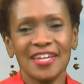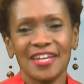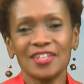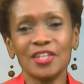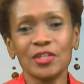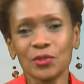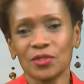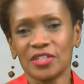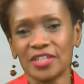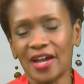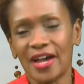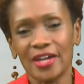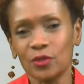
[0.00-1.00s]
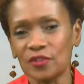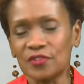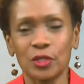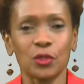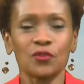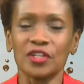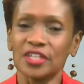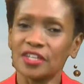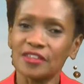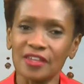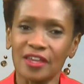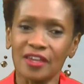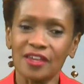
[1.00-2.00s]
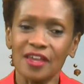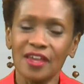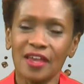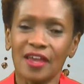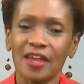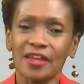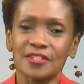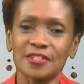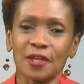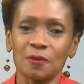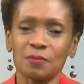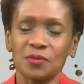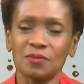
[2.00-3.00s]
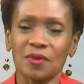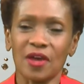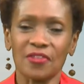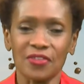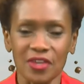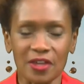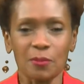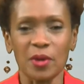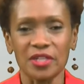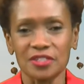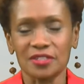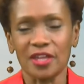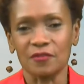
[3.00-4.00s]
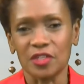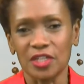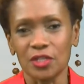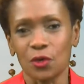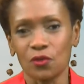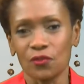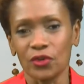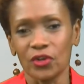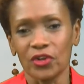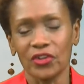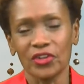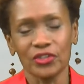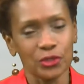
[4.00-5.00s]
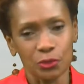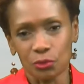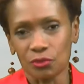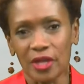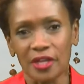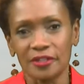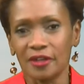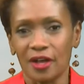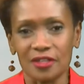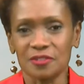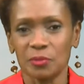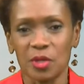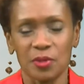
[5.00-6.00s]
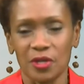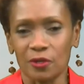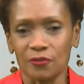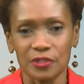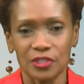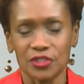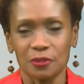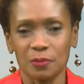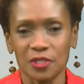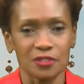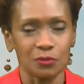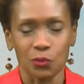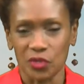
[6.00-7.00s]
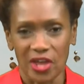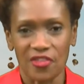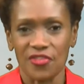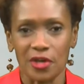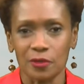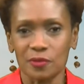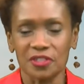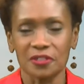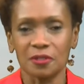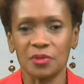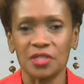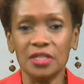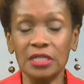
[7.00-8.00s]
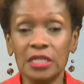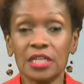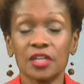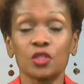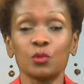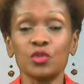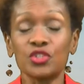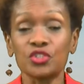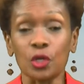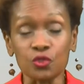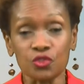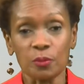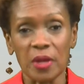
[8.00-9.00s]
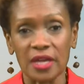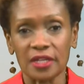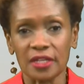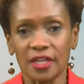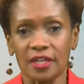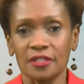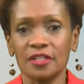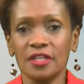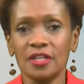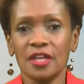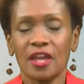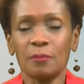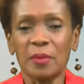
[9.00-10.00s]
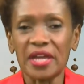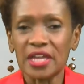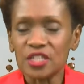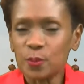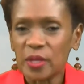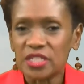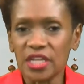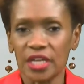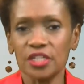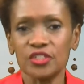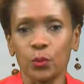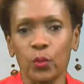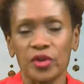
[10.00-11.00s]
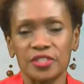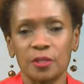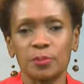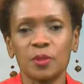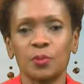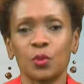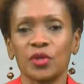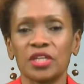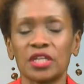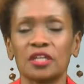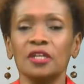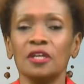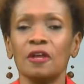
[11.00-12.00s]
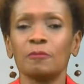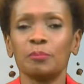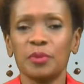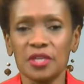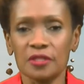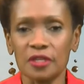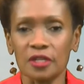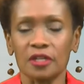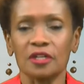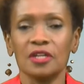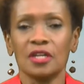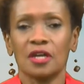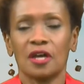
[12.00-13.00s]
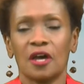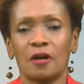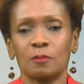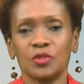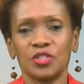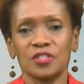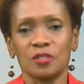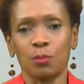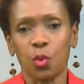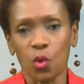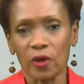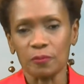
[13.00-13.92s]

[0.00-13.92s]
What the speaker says: literally, "I don't have to get over anything except I think I might just have to get over you and us. Maybe our friendship isn't what I thought it was going to be, because it was so traumatic. And my expectation was that people were going to be there to support